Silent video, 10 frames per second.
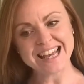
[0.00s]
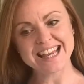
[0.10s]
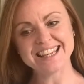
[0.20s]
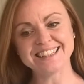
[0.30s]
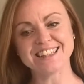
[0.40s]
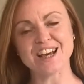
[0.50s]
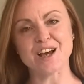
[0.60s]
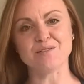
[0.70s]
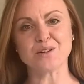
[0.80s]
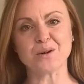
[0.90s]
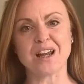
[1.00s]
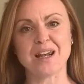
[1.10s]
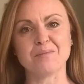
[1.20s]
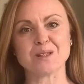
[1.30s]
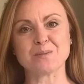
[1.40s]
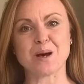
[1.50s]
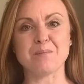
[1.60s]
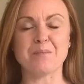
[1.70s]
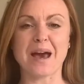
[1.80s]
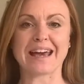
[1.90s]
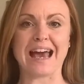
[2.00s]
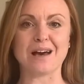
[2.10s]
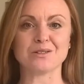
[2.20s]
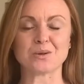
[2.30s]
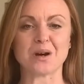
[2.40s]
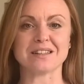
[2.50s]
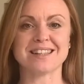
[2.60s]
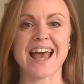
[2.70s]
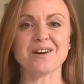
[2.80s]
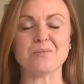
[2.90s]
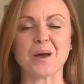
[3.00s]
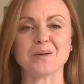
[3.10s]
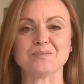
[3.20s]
in curve through our lumbar spine, back out to our tailbone.